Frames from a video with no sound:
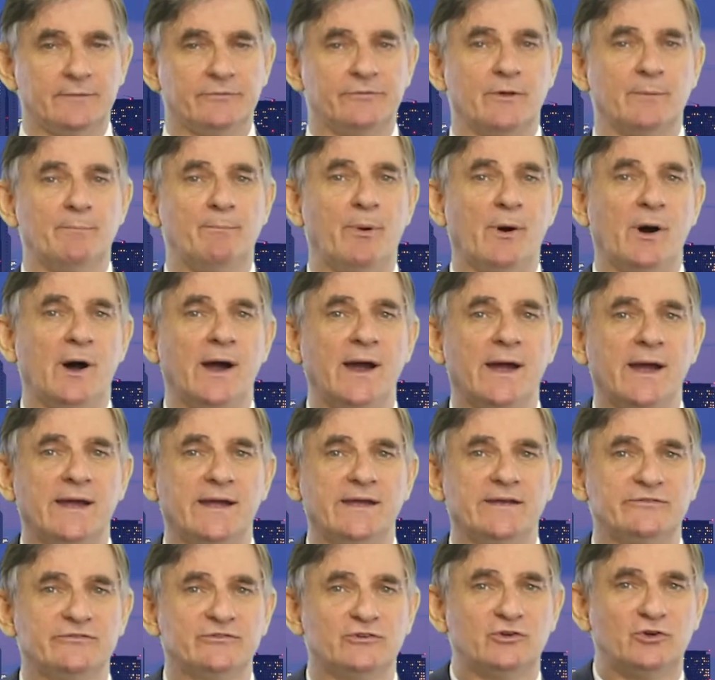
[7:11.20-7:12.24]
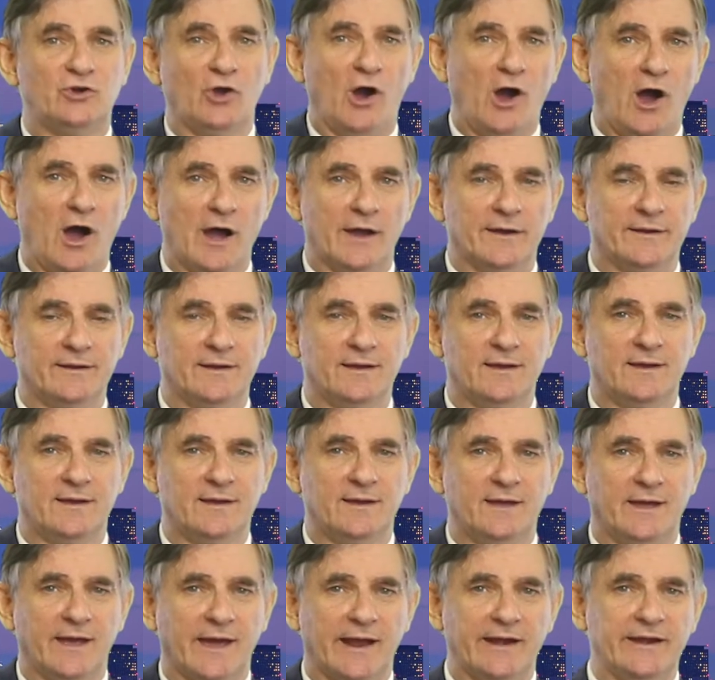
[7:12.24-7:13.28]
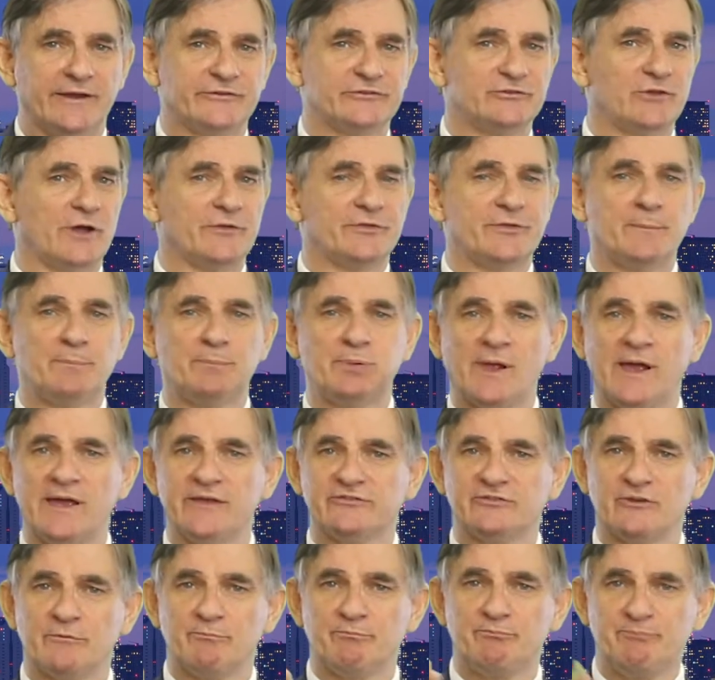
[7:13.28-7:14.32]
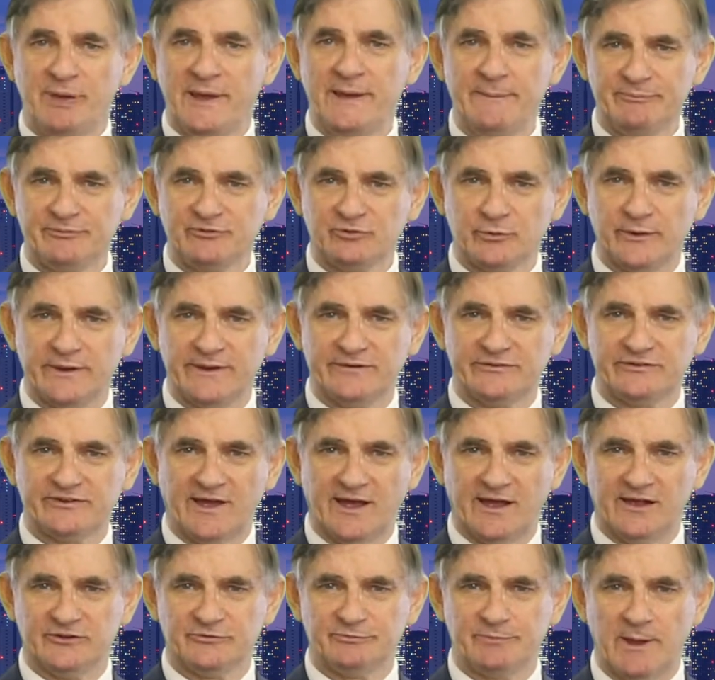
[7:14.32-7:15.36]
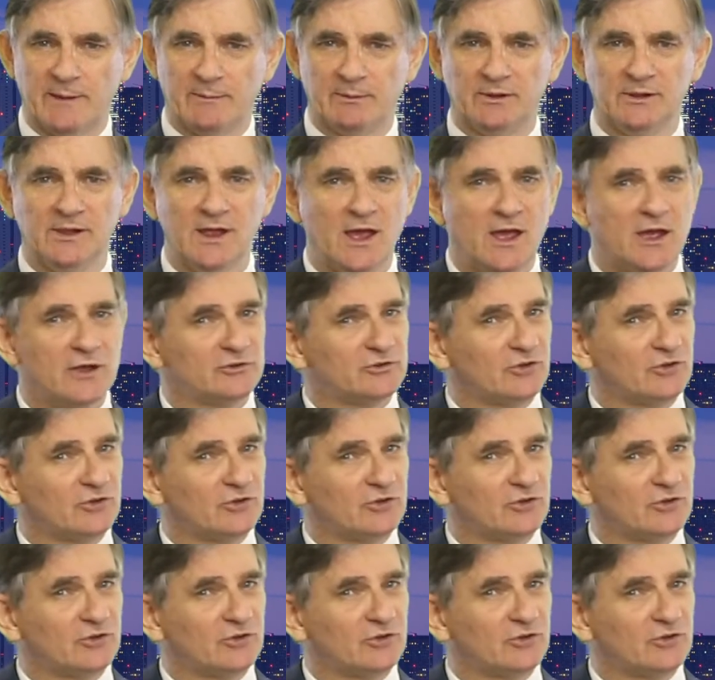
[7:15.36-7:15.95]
The buyer is God. And it's not the place of pipsqueak salespeople